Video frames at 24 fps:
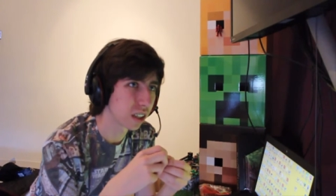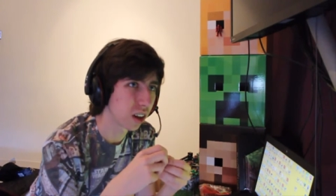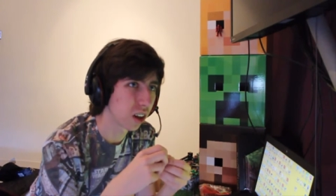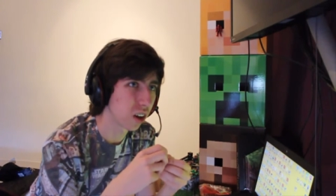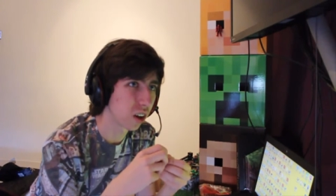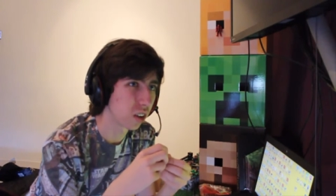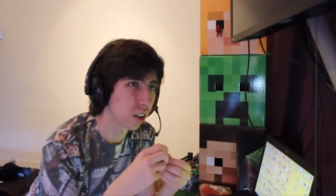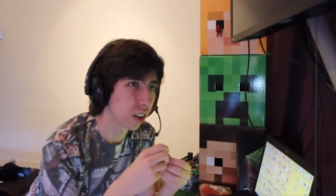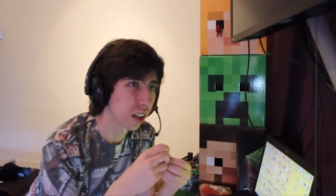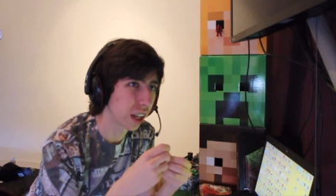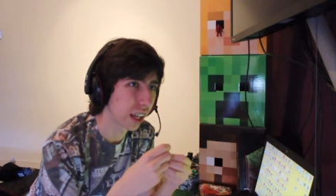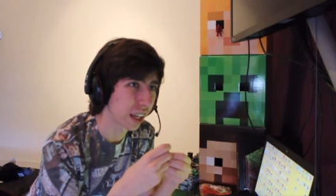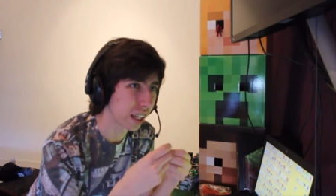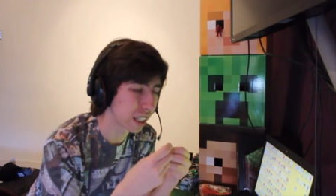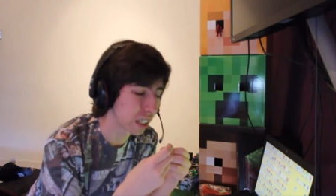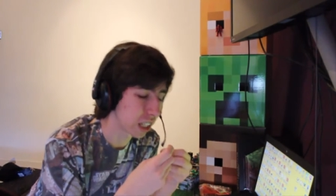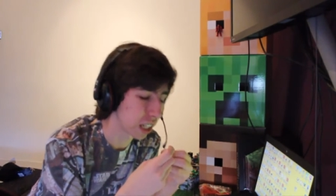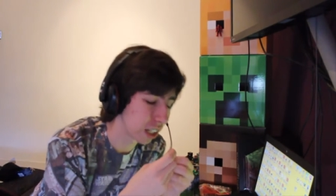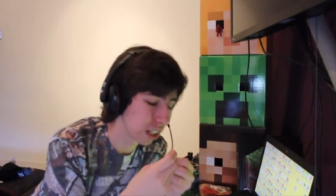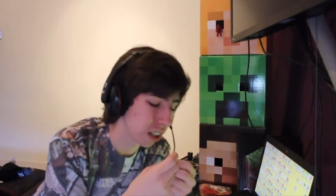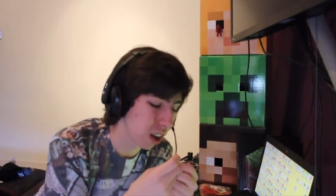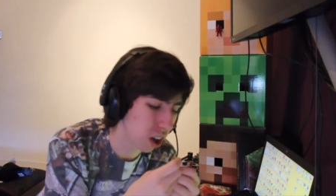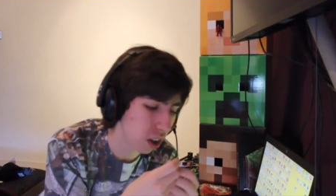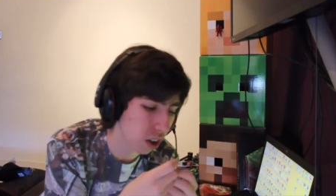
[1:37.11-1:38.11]
on like
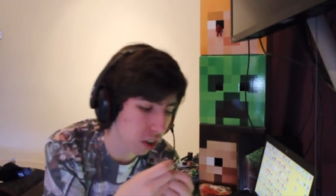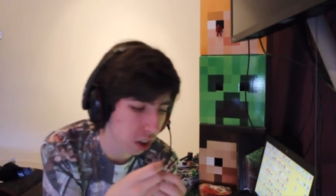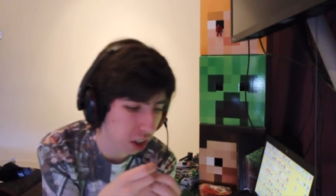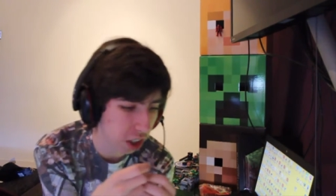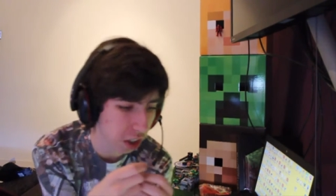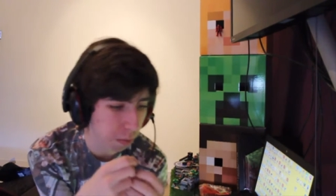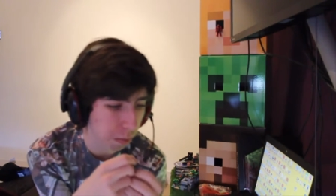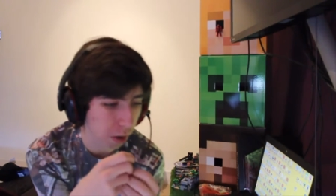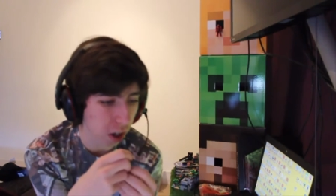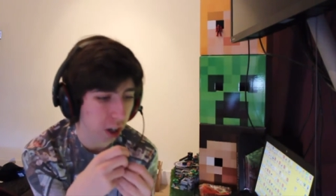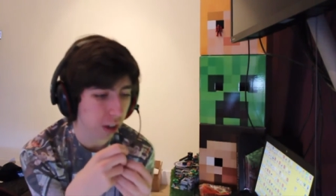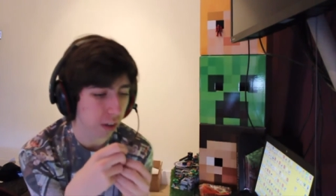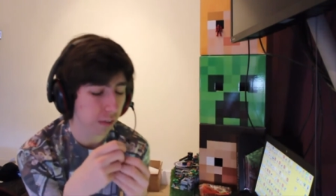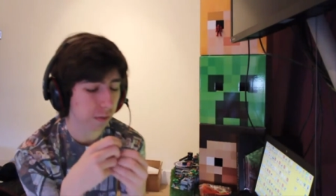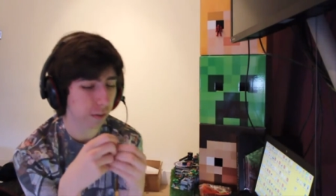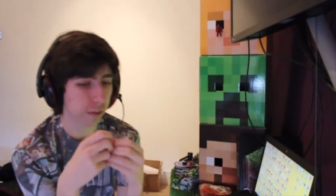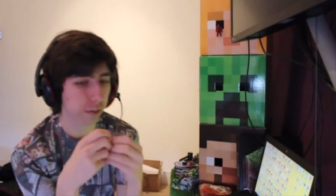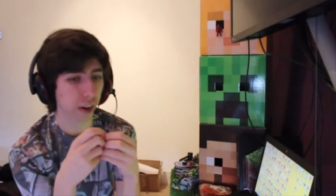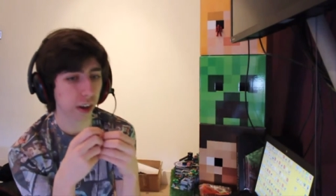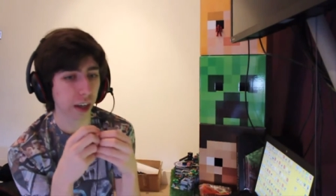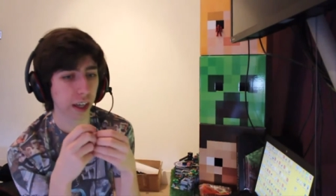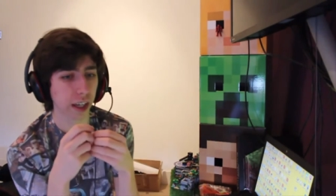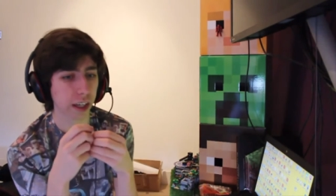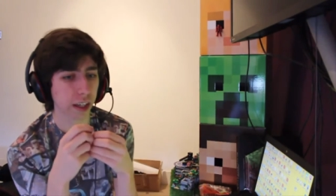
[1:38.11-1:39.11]
and on the spot
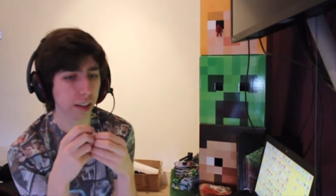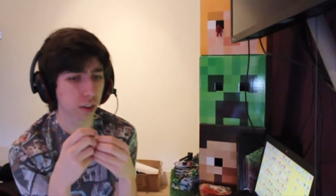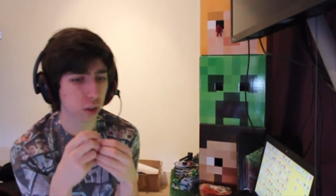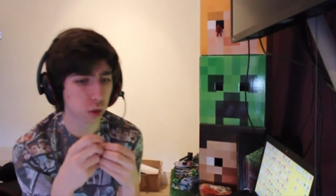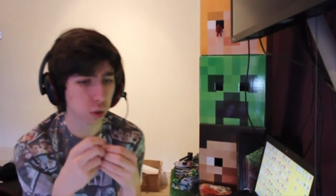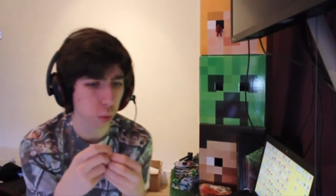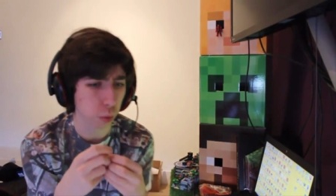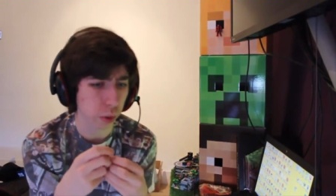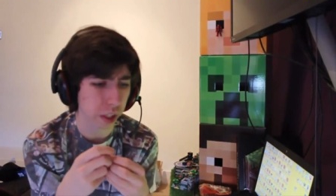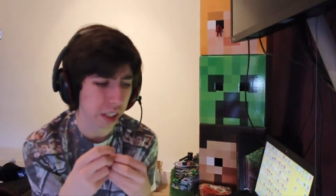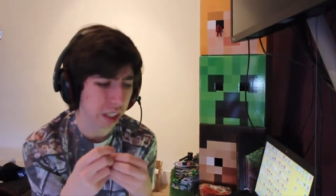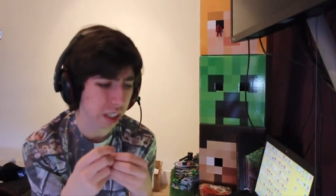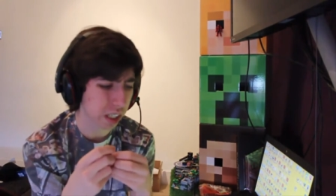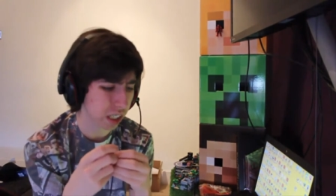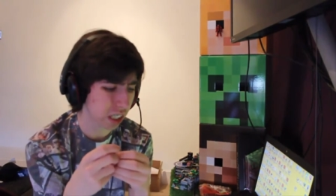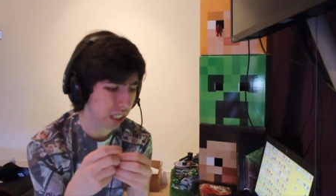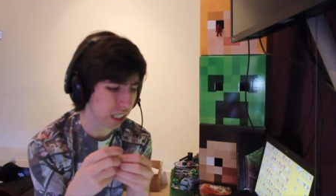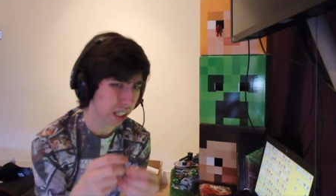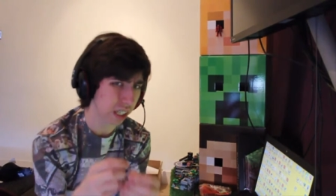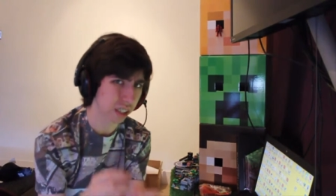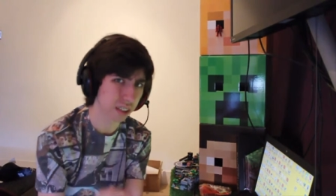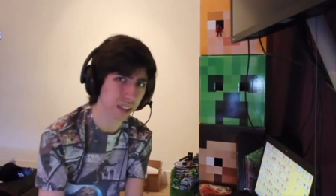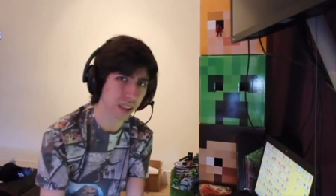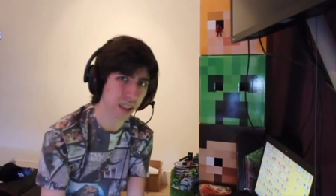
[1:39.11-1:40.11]
for each week
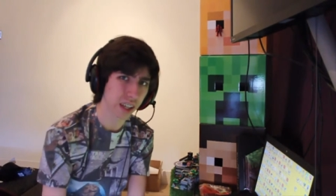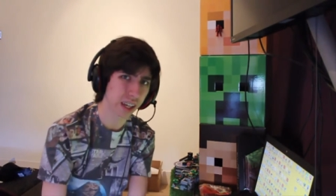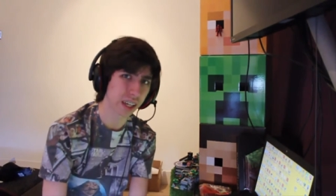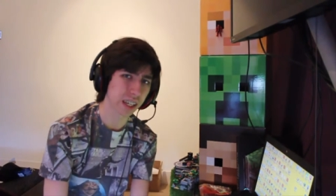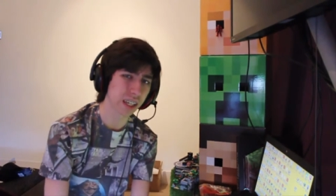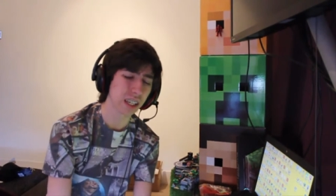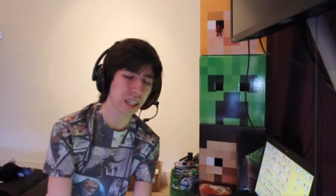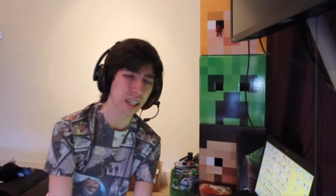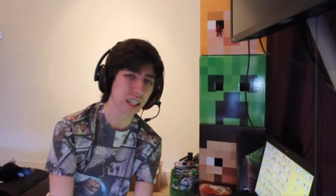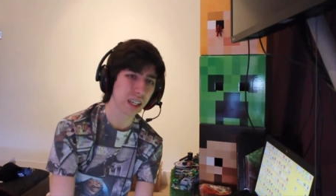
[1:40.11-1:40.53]
is like